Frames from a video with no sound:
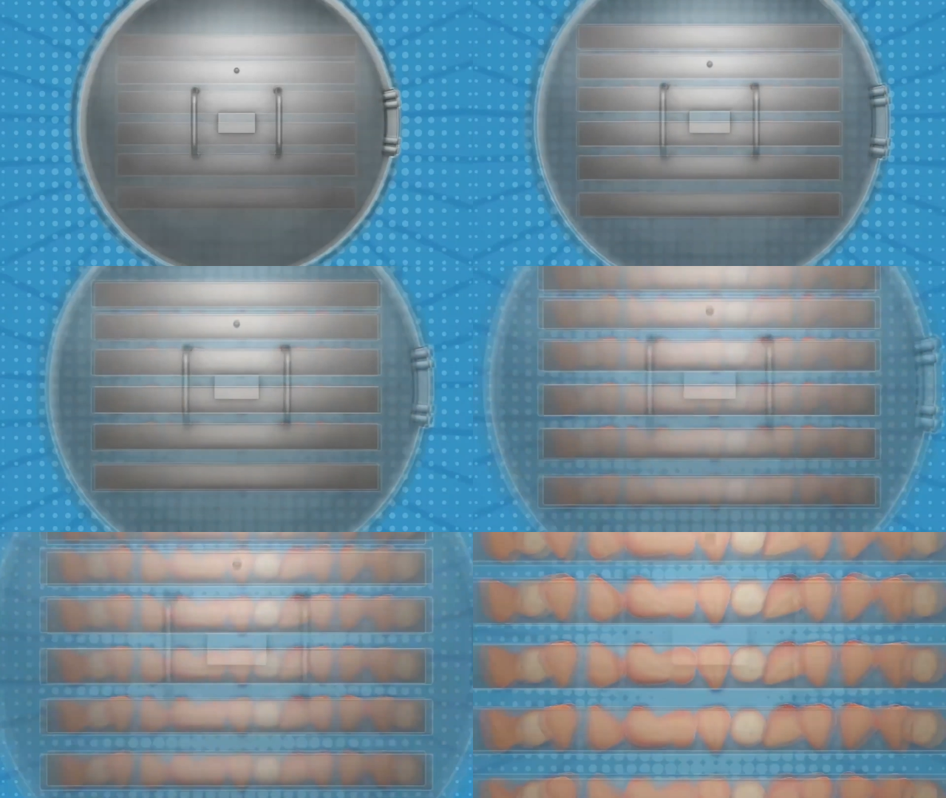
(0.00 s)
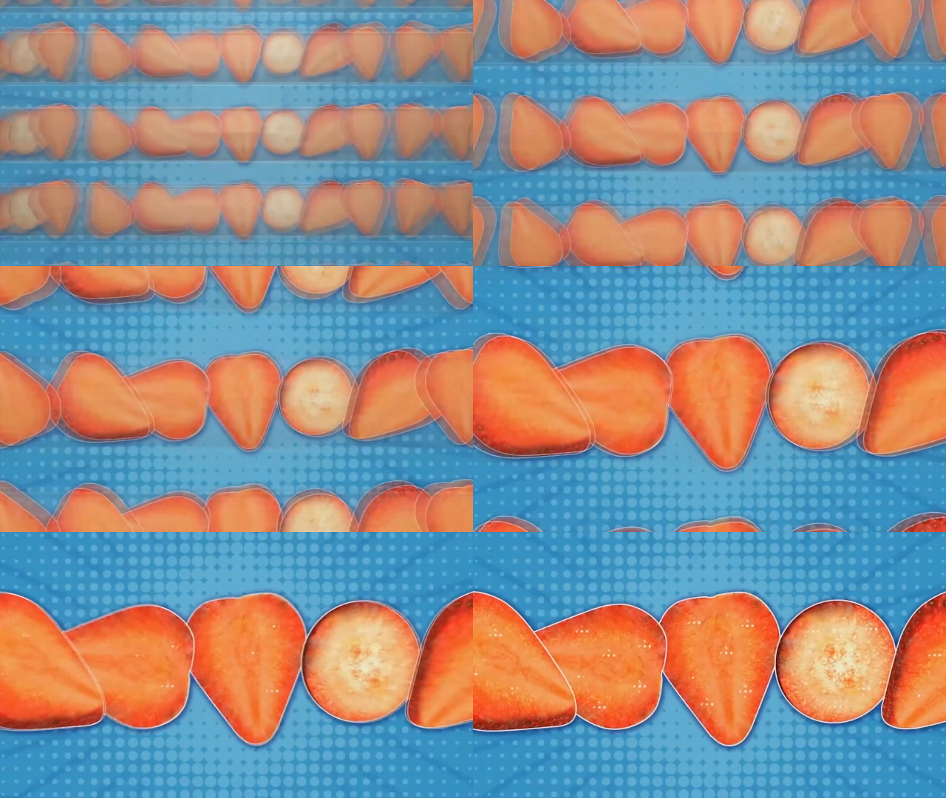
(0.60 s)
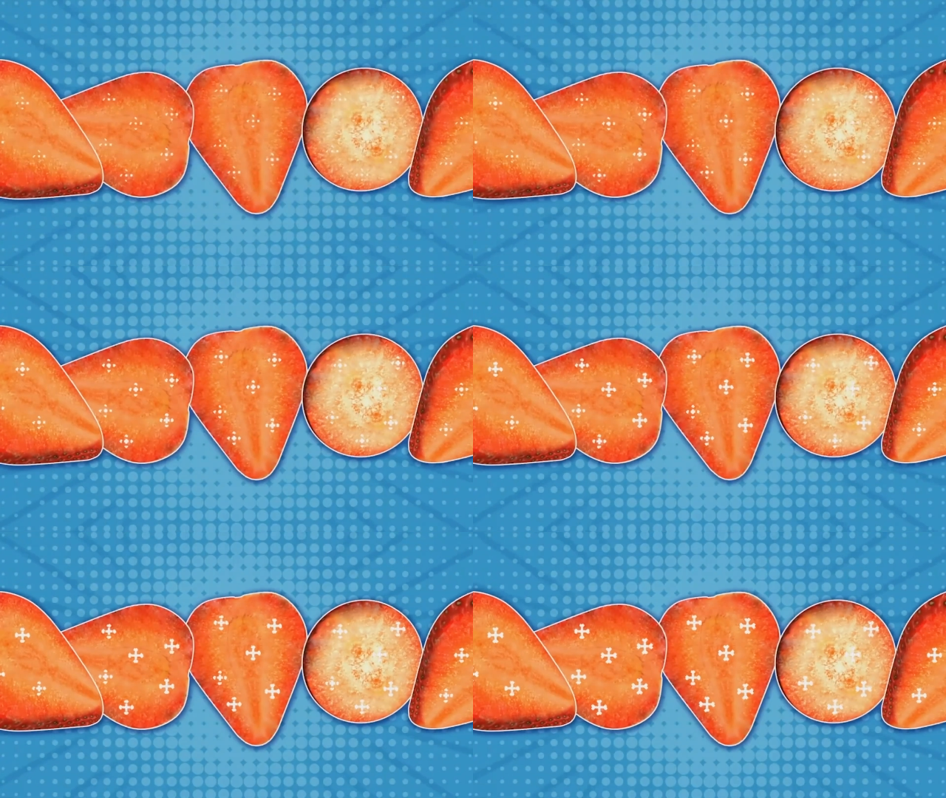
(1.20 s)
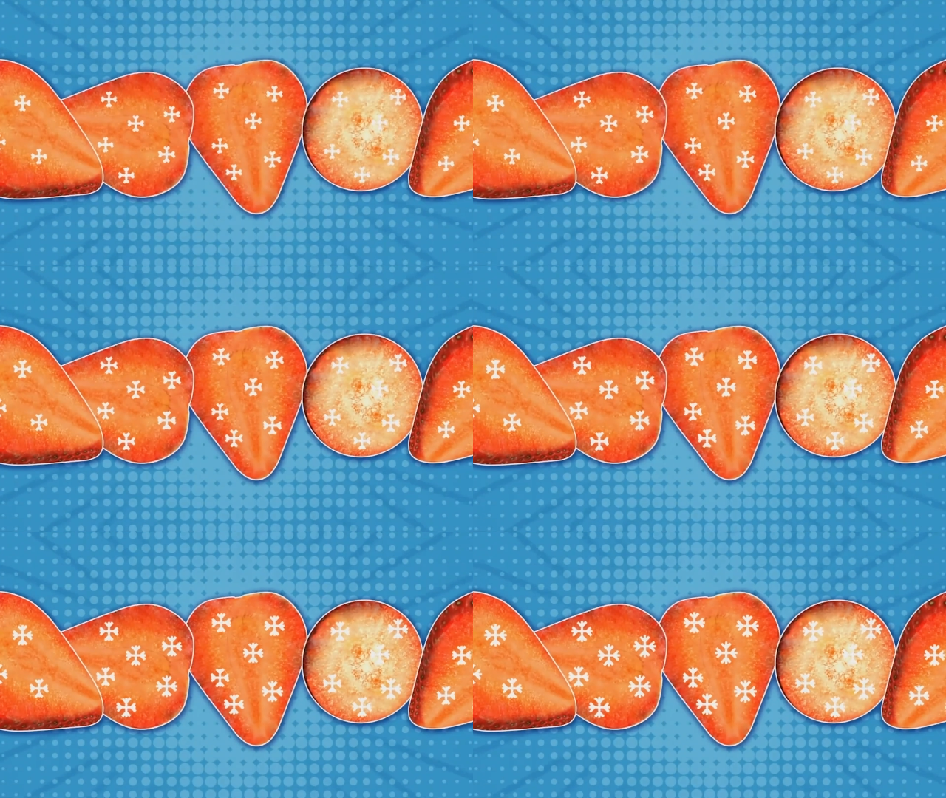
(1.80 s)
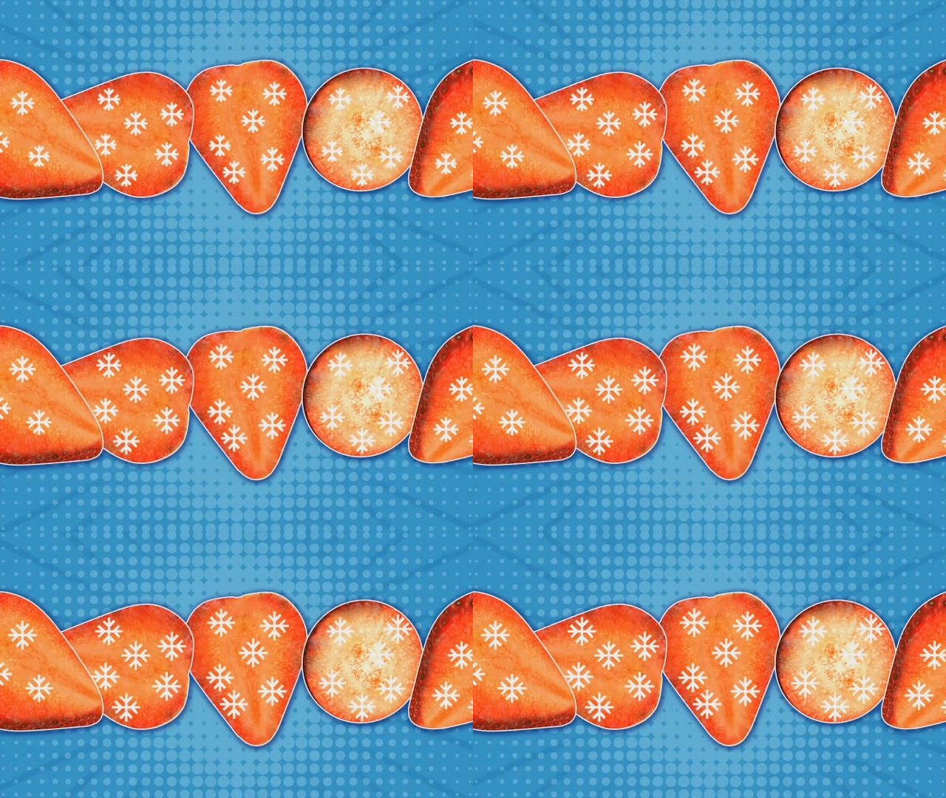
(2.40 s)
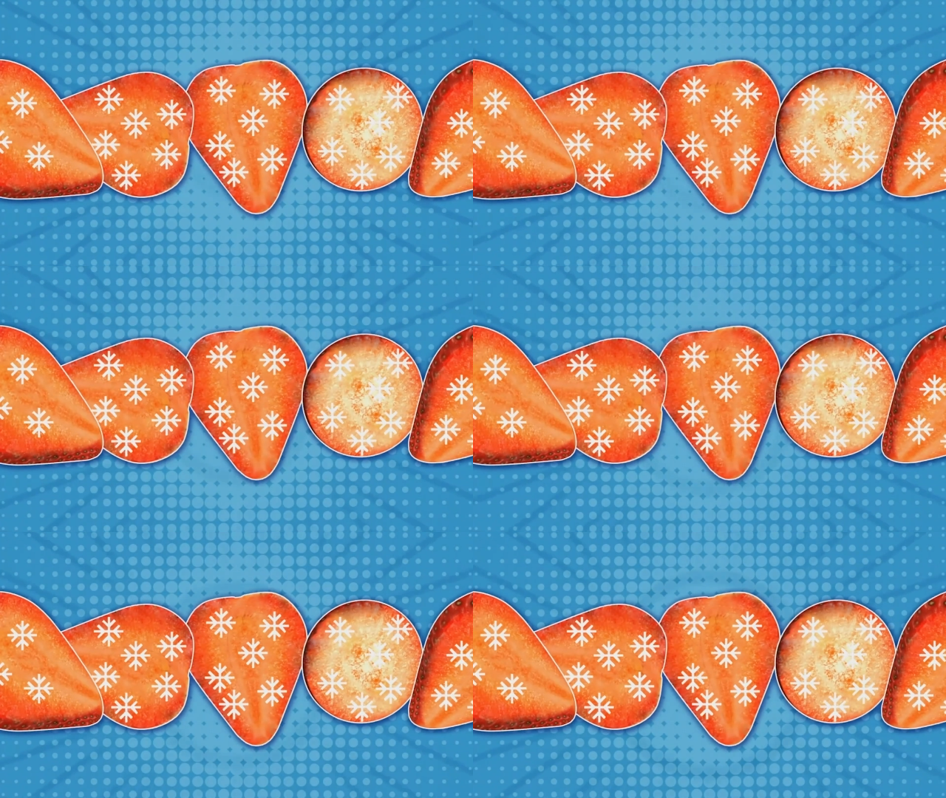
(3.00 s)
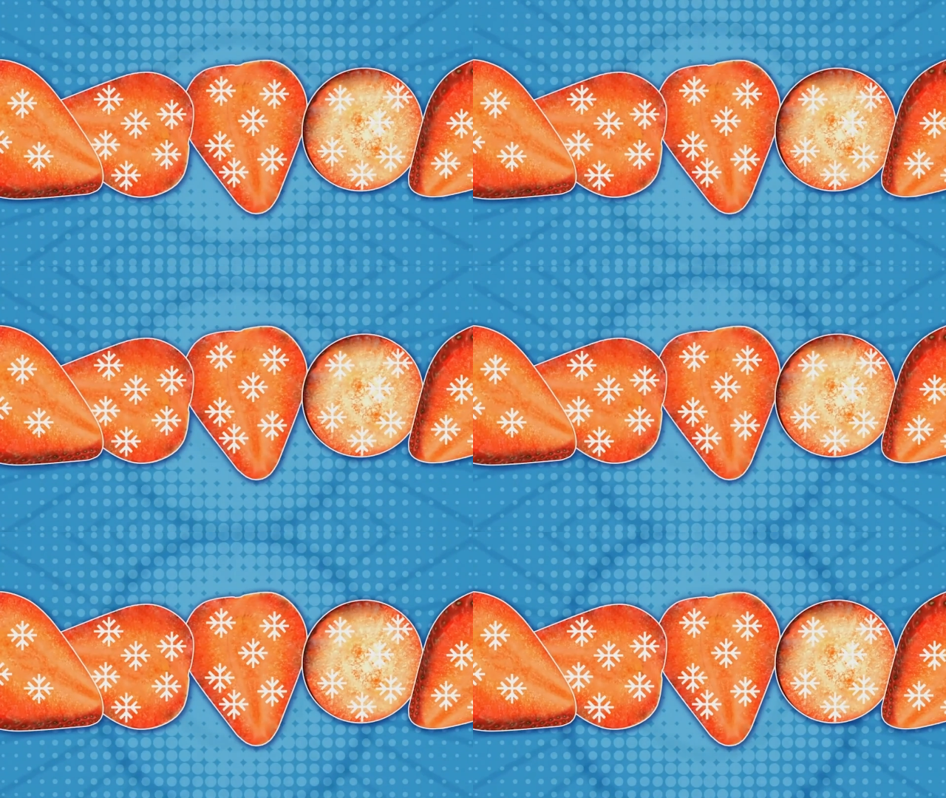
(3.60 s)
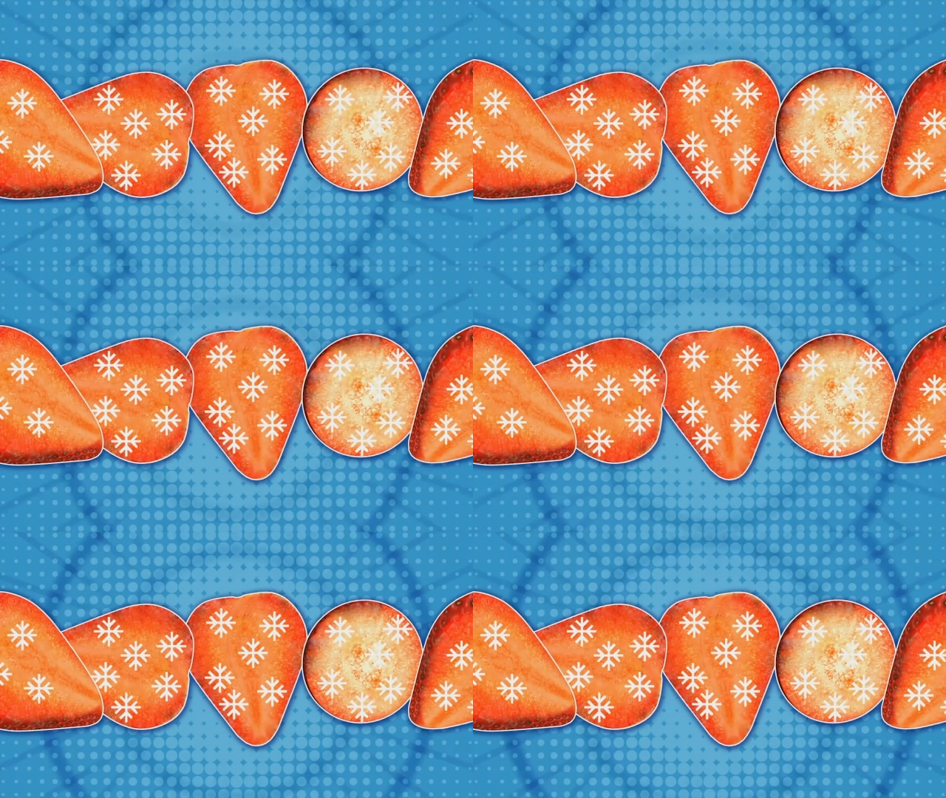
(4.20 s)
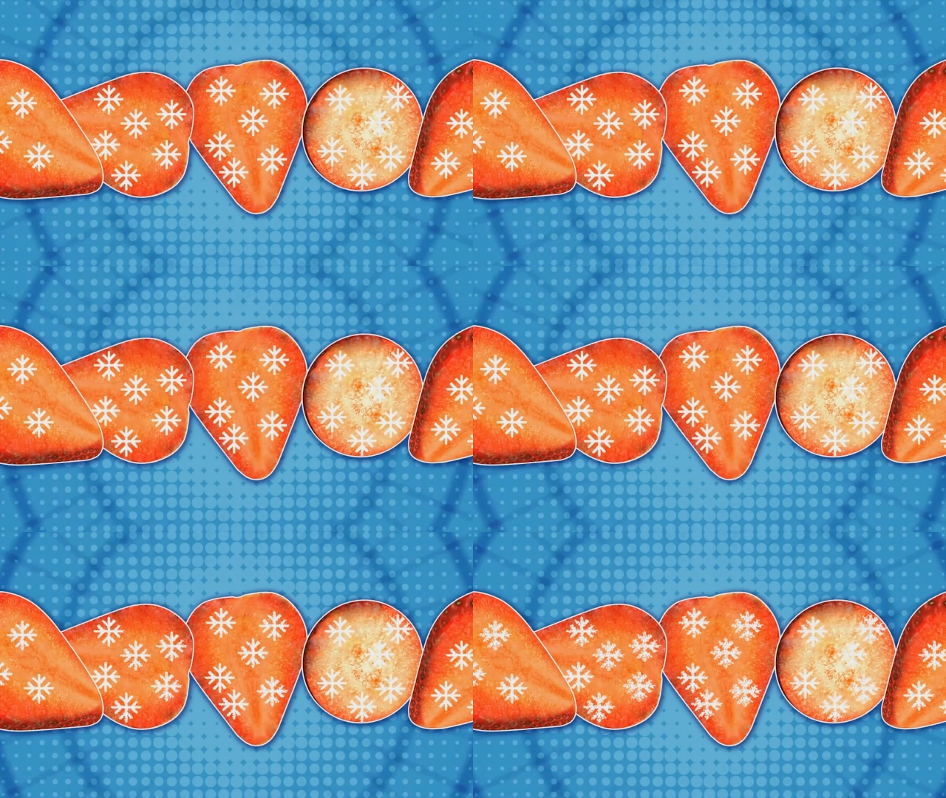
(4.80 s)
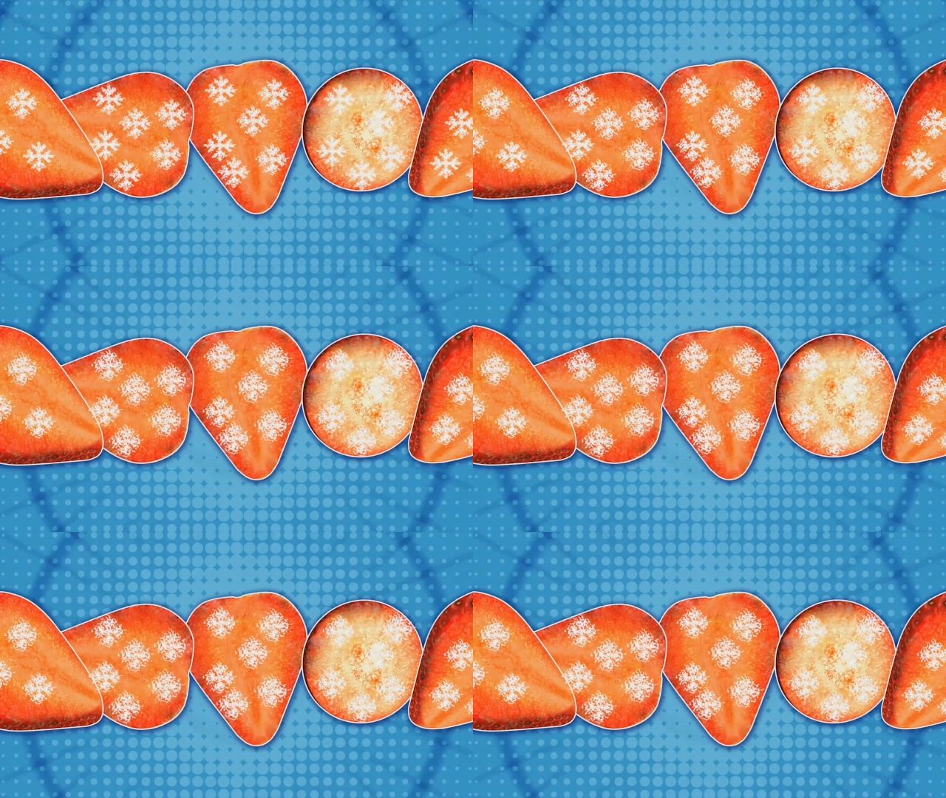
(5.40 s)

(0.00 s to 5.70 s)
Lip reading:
Nobody's mouth can be seen.